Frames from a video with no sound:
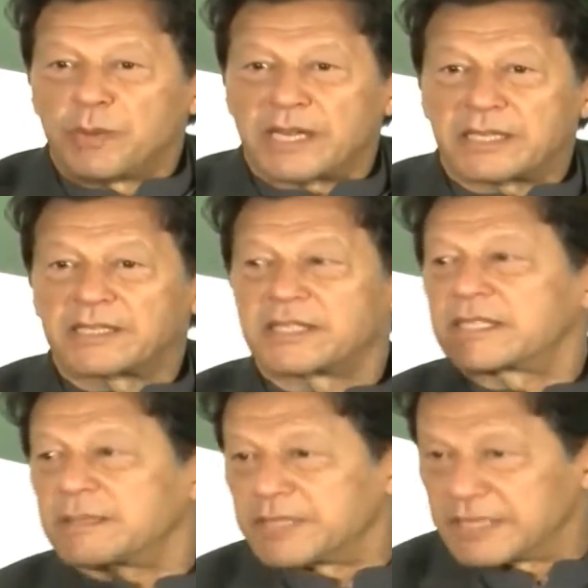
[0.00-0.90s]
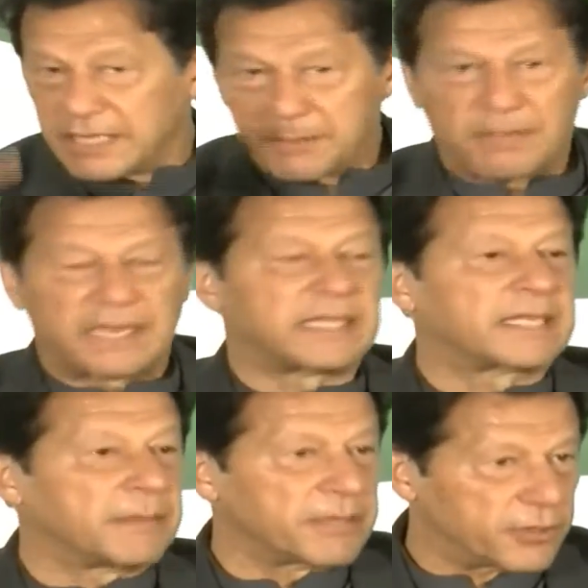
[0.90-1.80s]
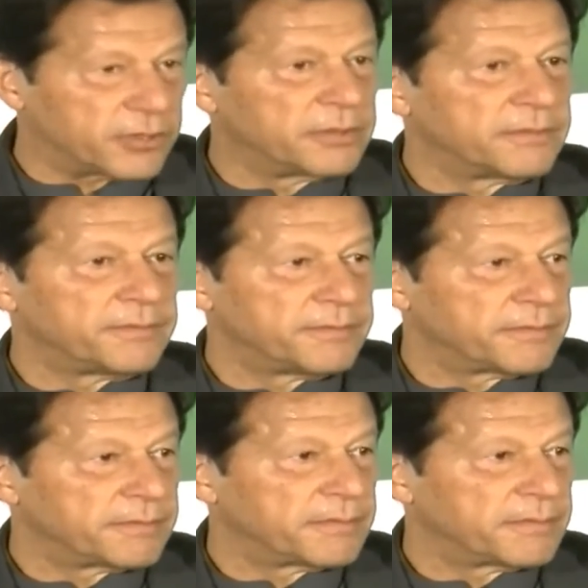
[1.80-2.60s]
two-party system, a third party coming through.